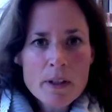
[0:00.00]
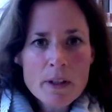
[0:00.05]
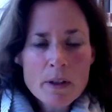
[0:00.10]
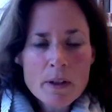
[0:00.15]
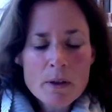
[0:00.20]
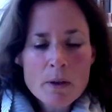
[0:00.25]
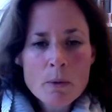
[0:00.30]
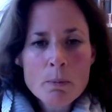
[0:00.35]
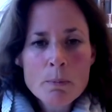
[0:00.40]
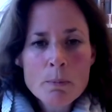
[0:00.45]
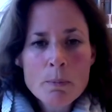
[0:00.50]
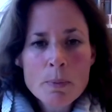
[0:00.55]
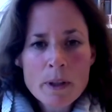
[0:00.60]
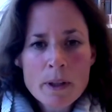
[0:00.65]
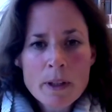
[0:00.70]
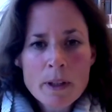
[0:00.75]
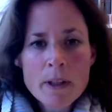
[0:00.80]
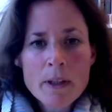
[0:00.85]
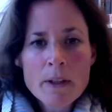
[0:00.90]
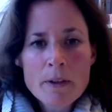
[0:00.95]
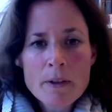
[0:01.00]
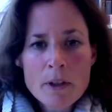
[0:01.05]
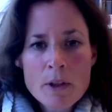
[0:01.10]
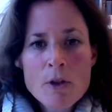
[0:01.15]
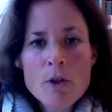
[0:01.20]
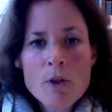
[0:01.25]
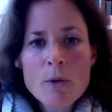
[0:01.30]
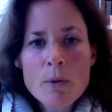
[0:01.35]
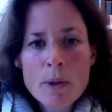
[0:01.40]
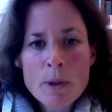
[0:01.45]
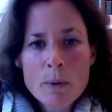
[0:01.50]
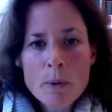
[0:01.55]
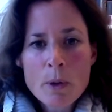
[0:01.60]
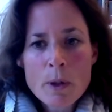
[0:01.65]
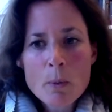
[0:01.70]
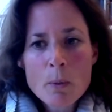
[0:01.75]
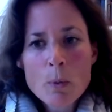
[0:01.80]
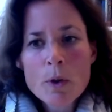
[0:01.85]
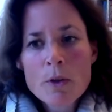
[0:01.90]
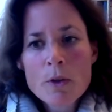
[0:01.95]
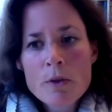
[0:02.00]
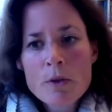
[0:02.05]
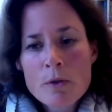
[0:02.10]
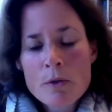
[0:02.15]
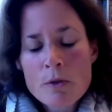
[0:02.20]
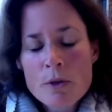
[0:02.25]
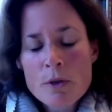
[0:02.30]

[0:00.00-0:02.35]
complicated issue, and we're